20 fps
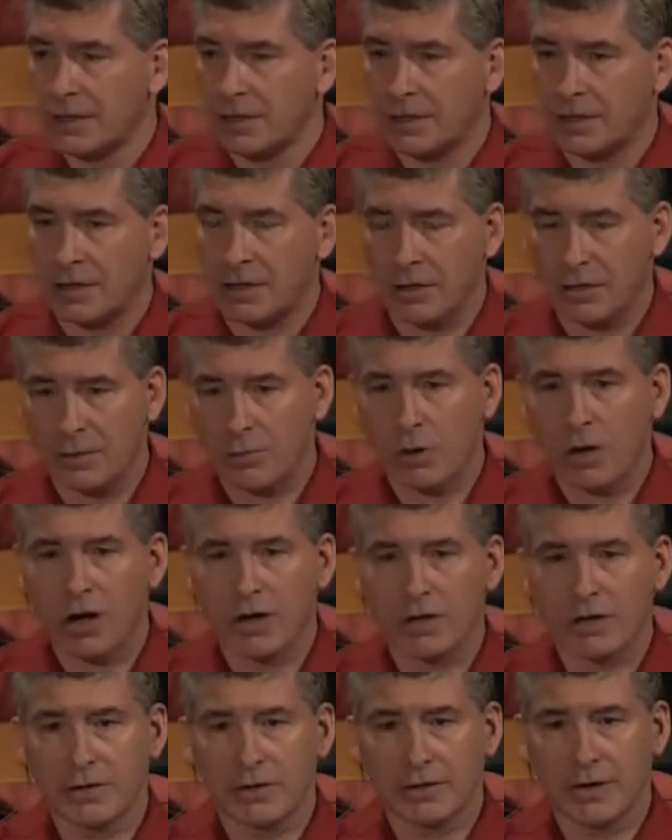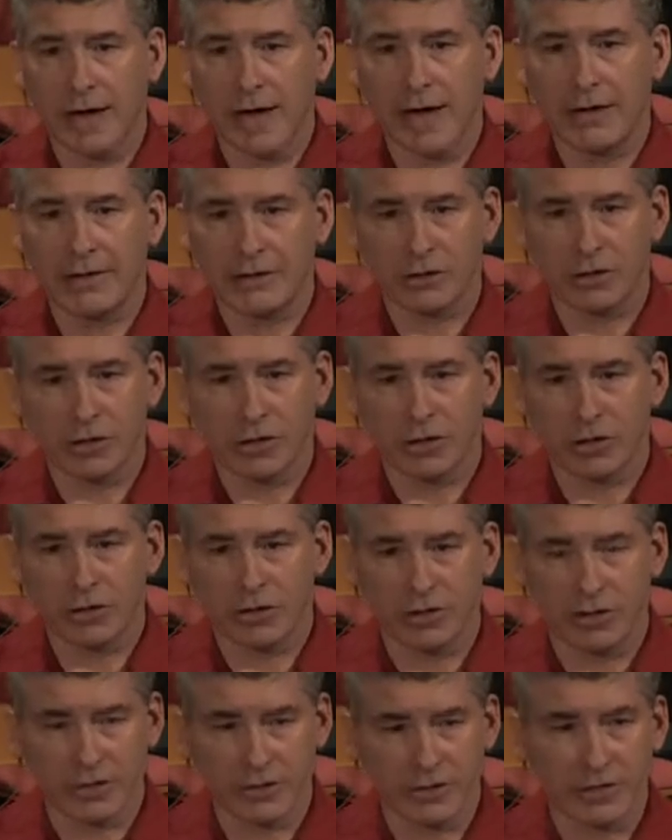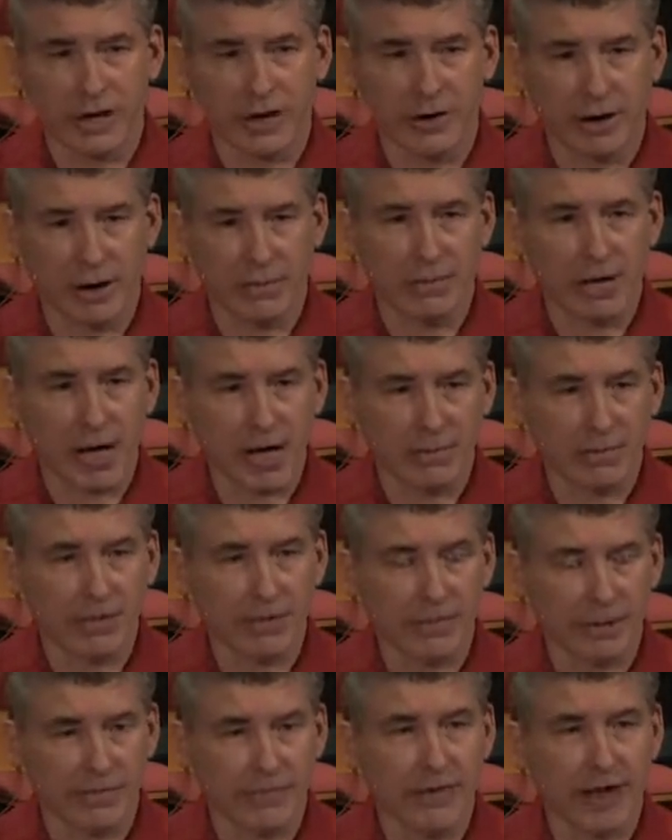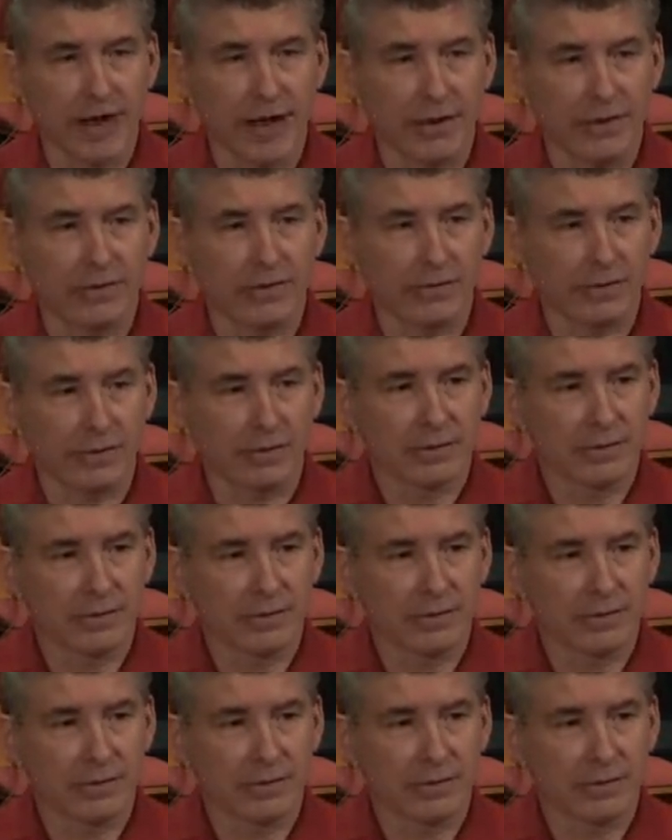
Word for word: You know, you walk into a Catholic church and there's nary a Bible to be found.